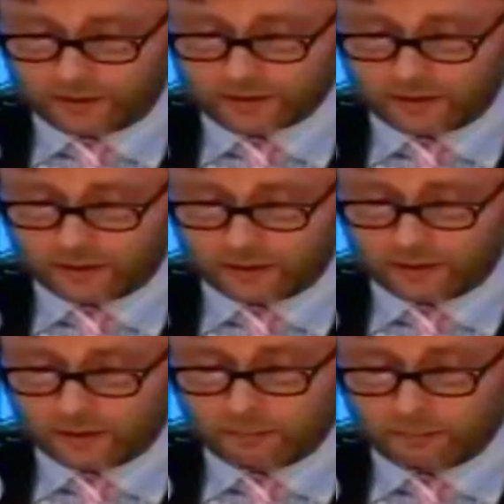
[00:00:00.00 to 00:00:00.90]
The
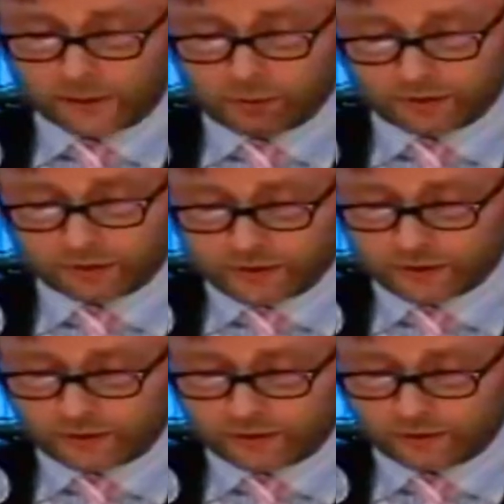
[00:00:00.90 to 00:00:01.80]
founder of the Jesuits,
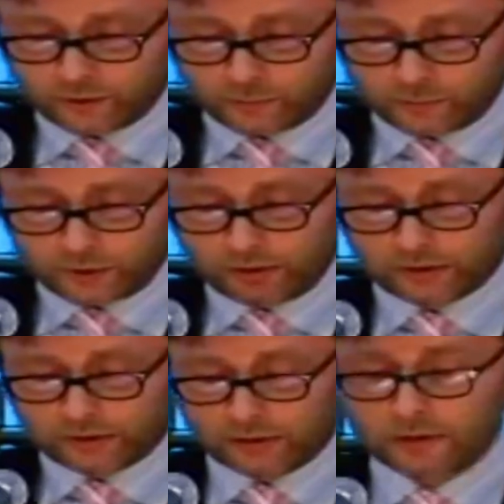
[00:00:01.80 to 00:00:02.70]
Ignatius of
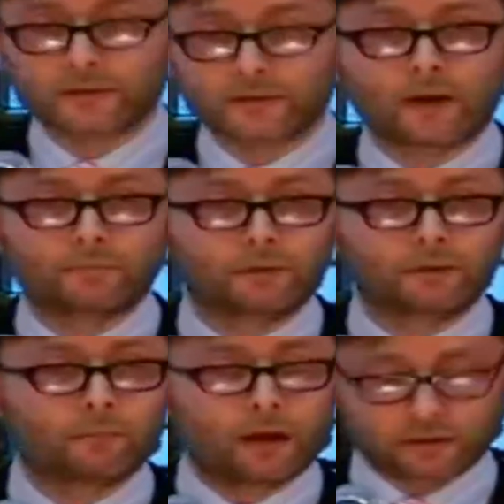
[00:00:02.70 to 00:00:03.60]
Loyola,
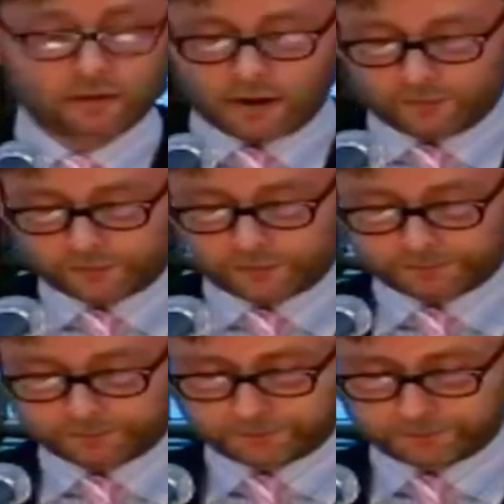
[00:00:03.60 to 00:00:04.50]
had many
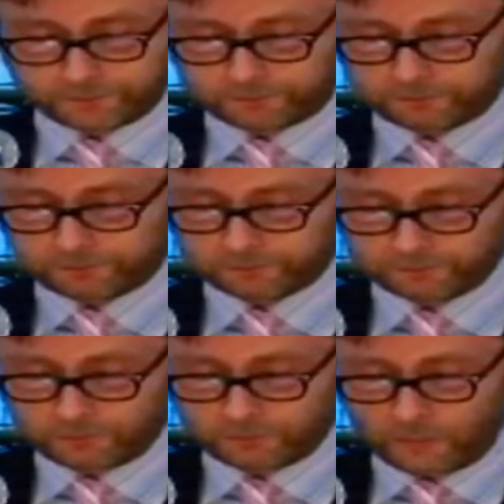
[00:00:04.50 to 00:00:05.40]
contacts with
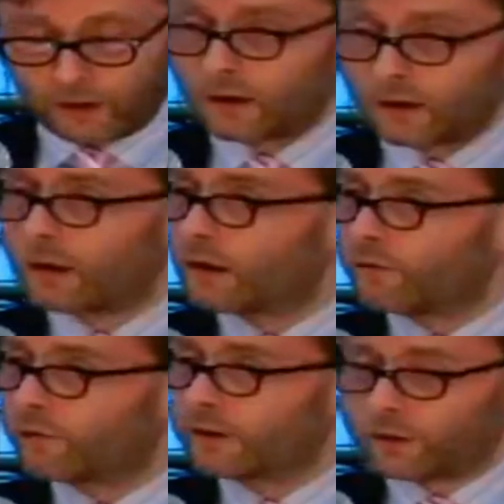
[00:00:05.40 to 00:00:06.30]
influential
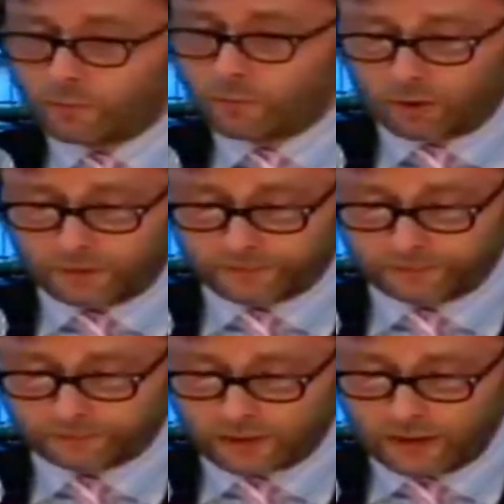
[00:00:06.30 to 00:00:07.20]
Erasmists
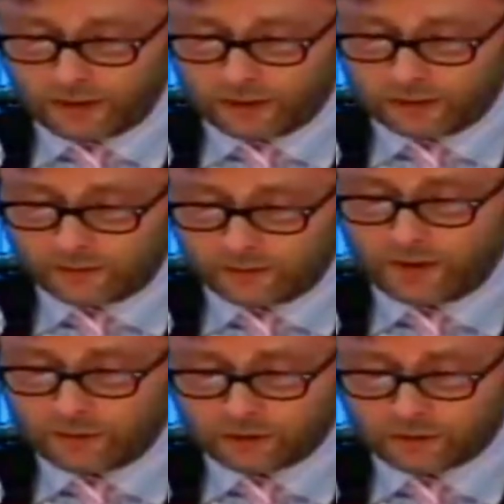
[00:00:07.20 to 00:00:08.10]
and
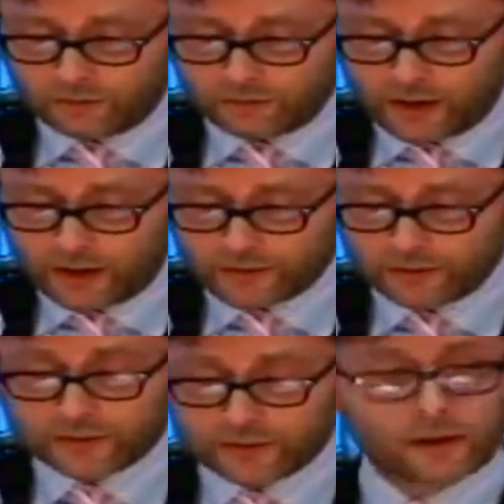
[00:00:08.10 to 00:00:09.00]
Alumbrados
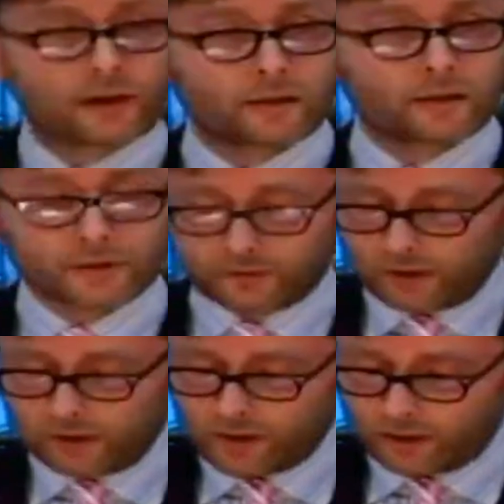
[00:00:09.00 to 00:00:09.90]
during his
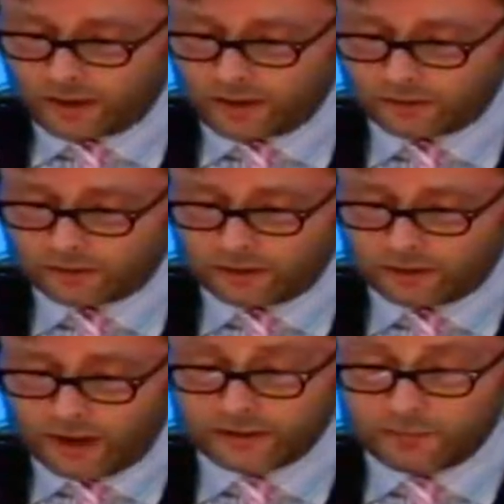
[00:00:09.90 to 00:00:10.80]
studies at
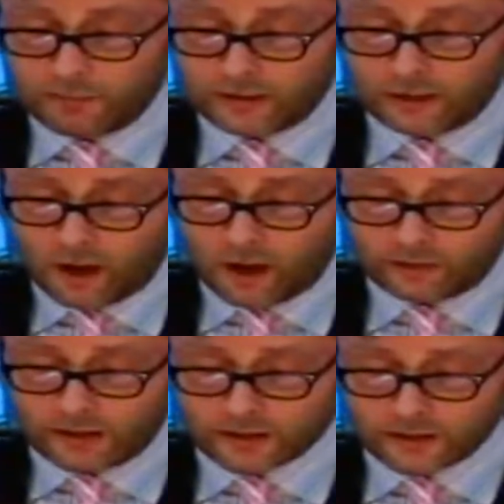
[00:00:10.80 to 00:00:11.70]
Alcalá de
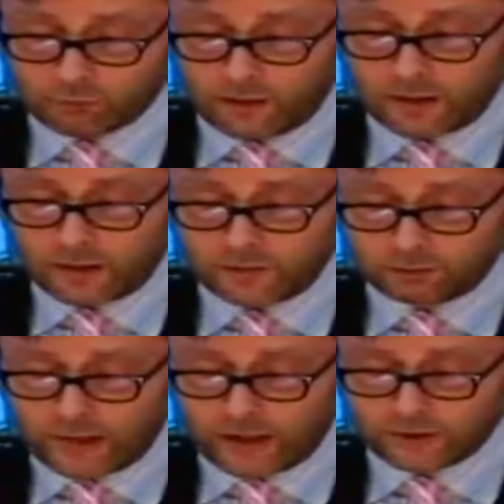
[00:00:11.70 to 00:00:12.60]
Henares, as I
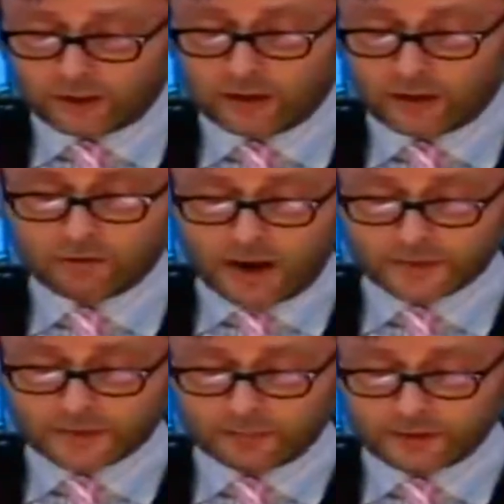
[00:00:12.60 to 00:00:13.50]
show in
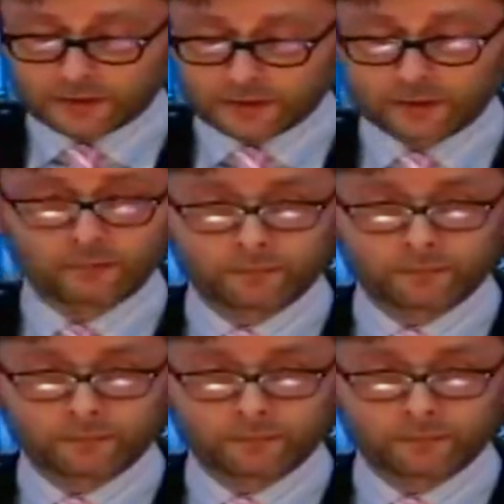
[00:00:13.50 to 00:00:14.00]
chapter 2.